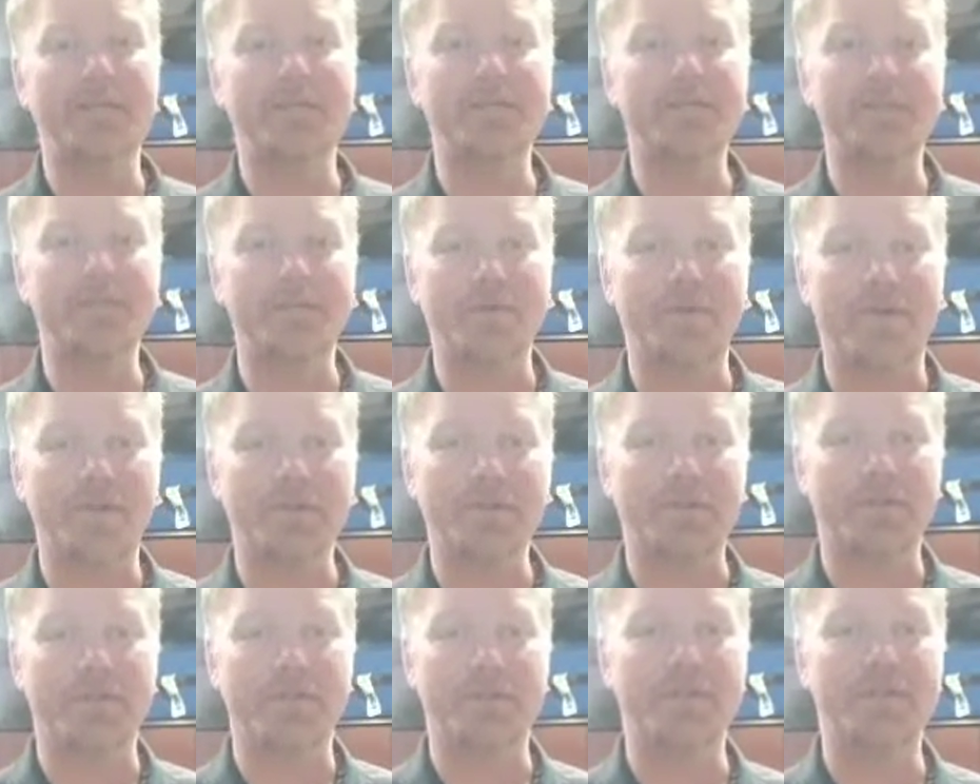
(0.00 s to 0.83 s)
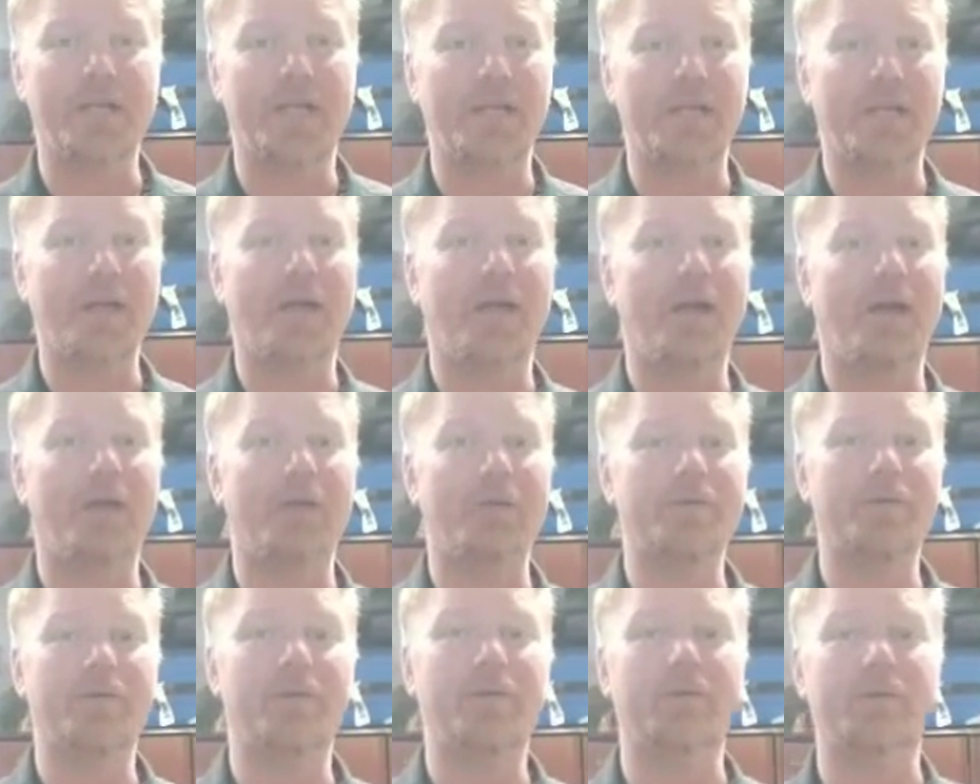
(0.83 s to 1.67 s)
instructions on how
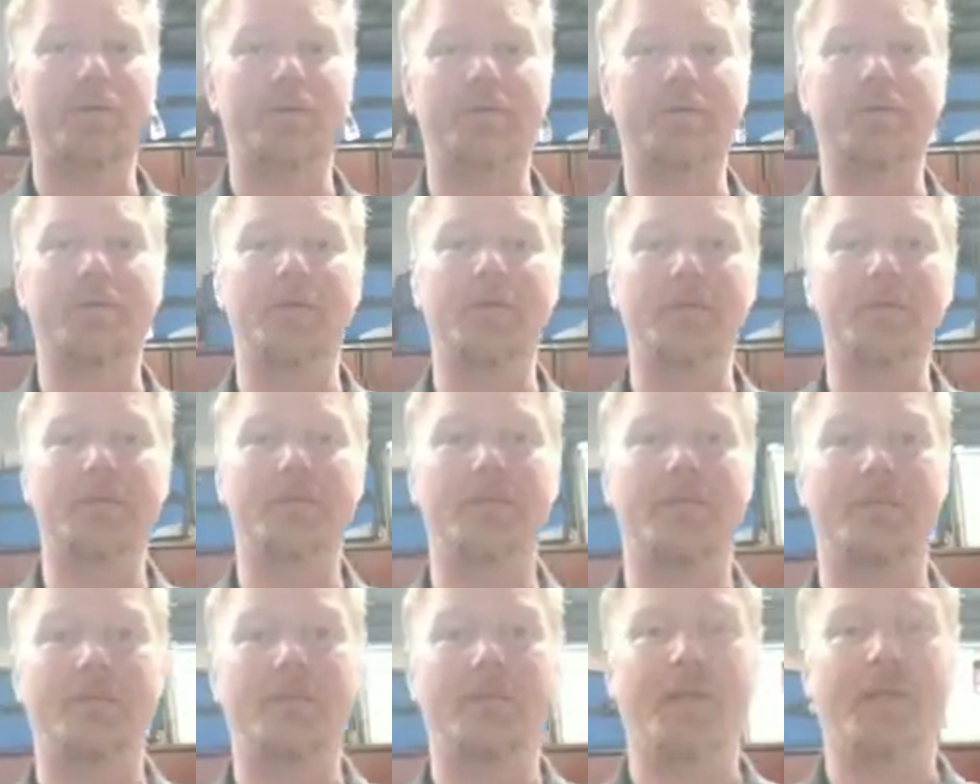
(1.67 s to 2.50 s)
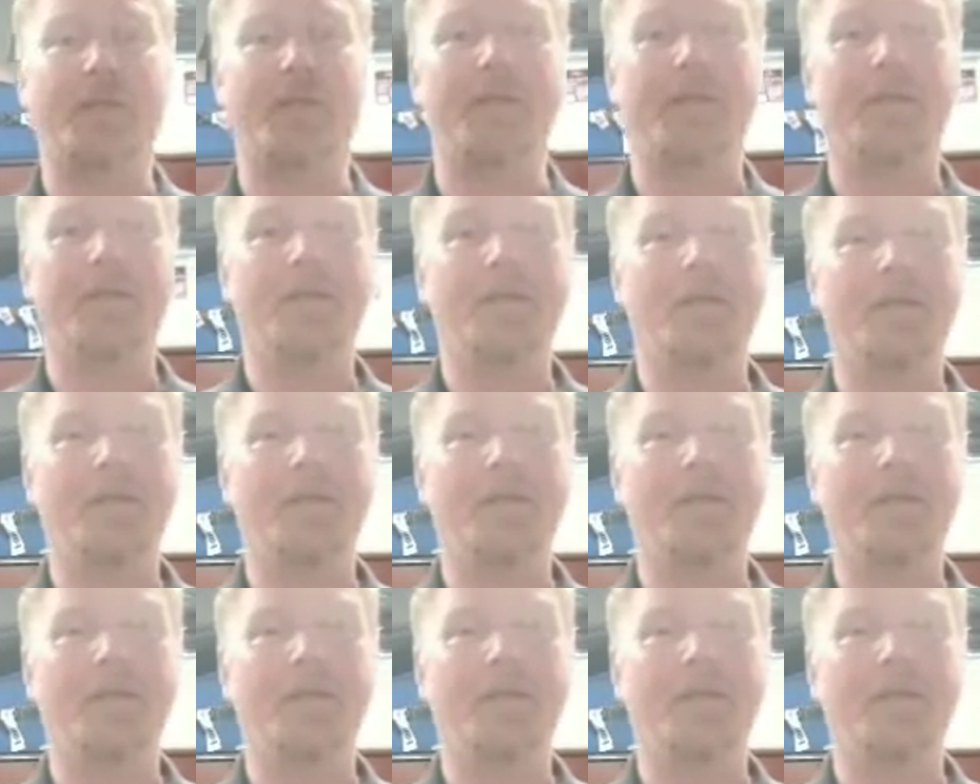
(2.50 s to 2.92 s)
to do something